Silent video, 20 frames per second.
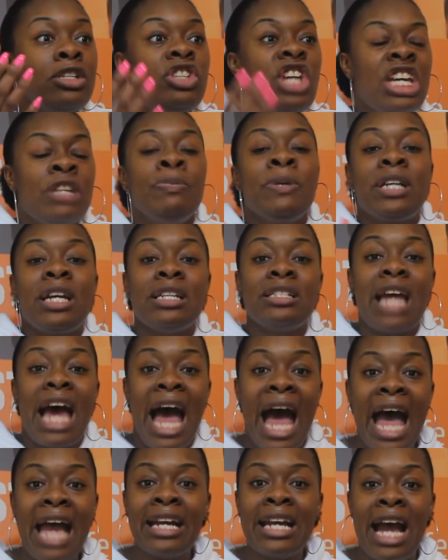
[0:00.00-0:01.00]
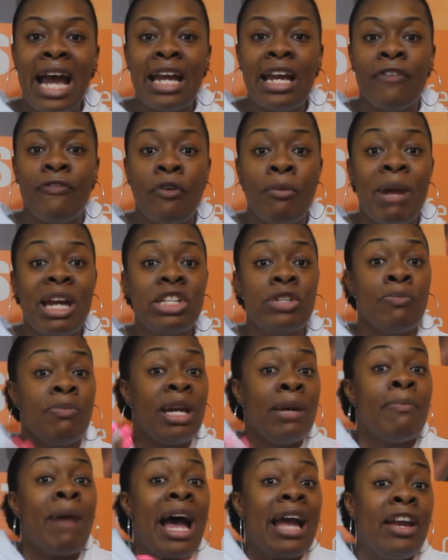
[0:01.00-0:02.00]
just because I got information,
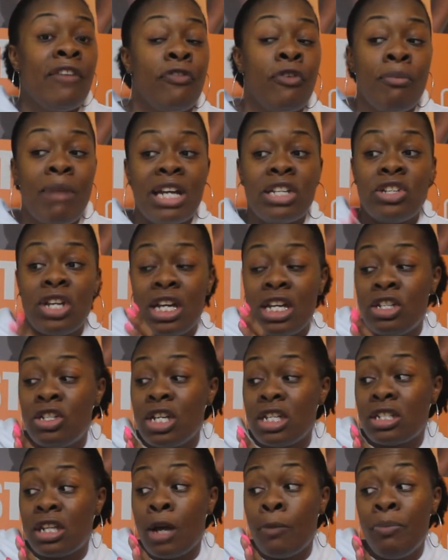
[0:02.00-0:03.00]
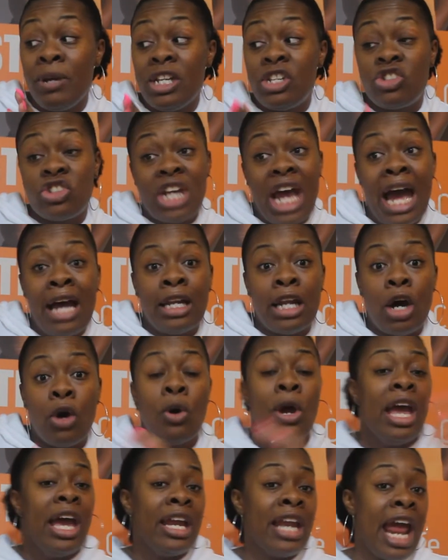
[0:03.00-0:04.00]
mean my information is just could be
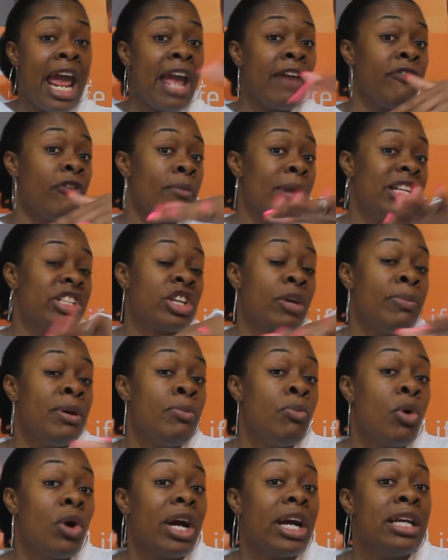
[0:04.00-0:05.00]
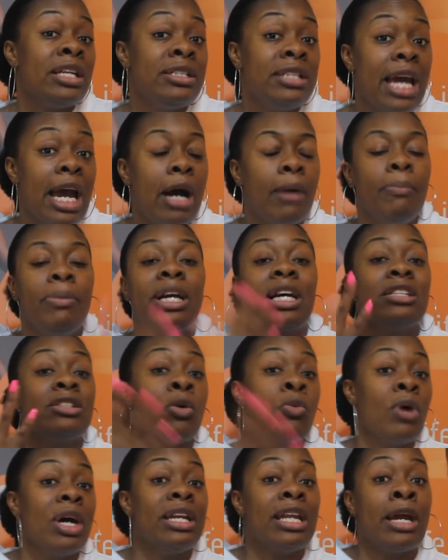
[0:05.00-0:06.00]
shallow and their information could be more in depth because
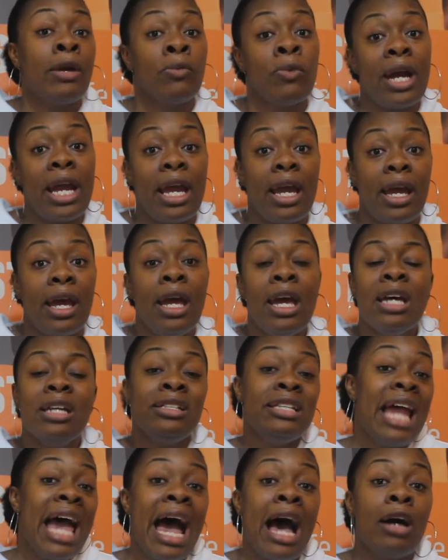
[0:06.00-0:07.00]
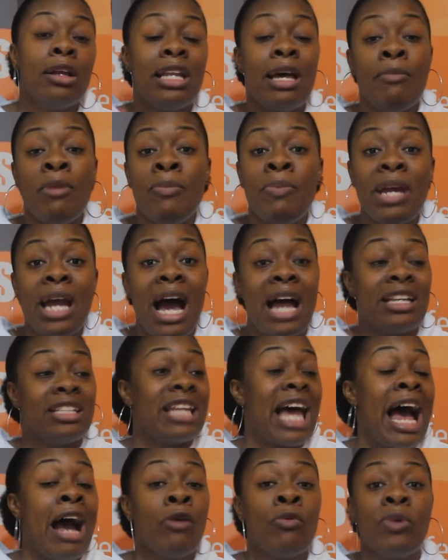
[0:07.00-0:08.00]
of what they read. Now, let me be
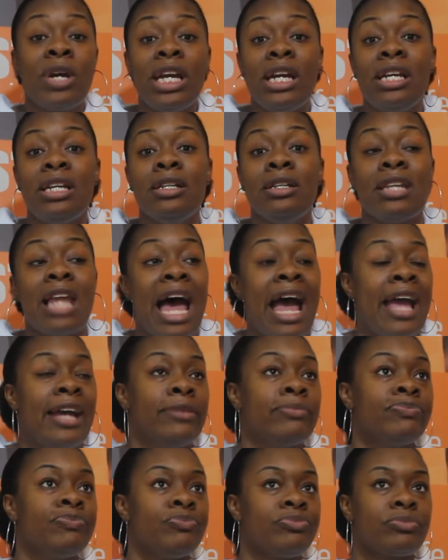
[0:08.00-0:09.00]
honest. I read like